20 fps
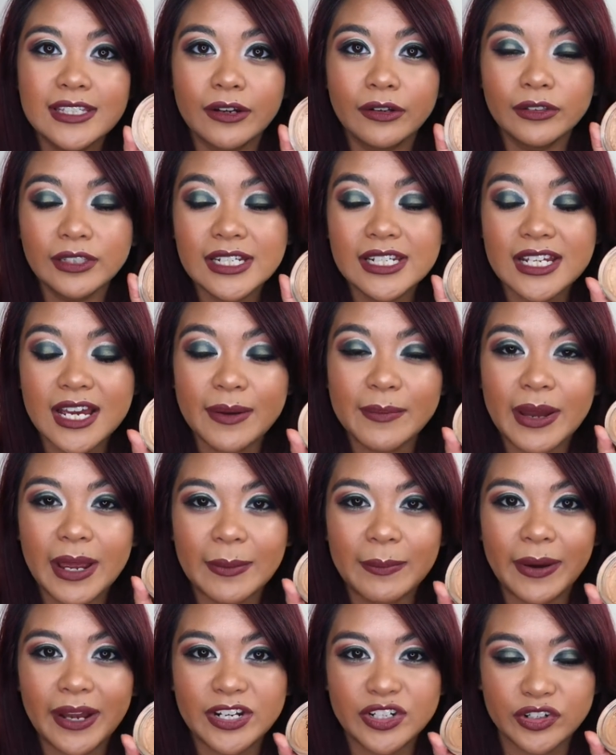The only time
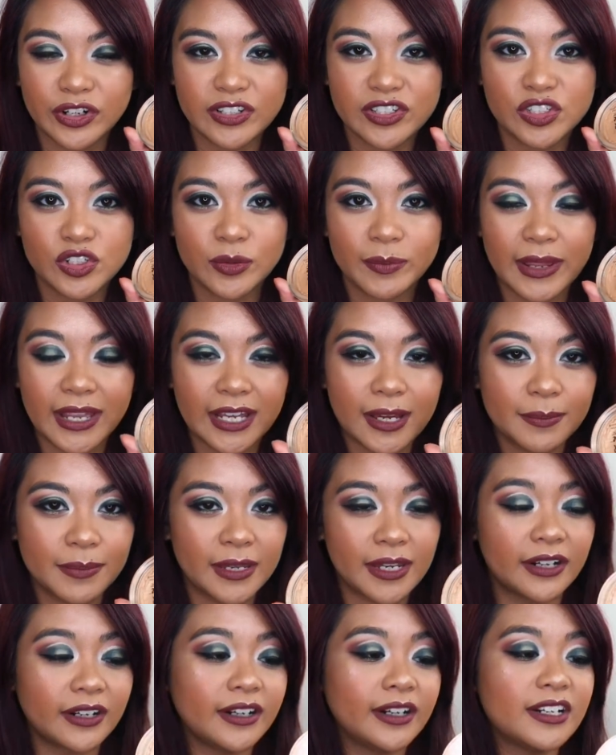I buy drugstore makeup
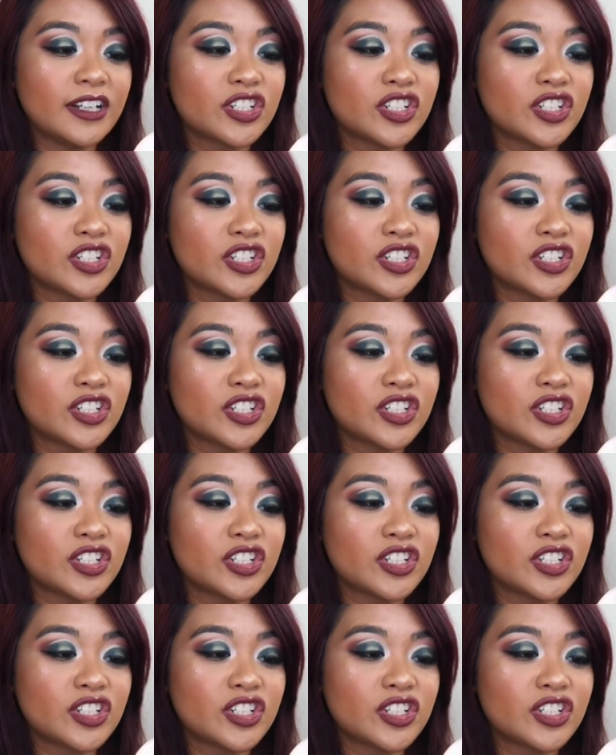here in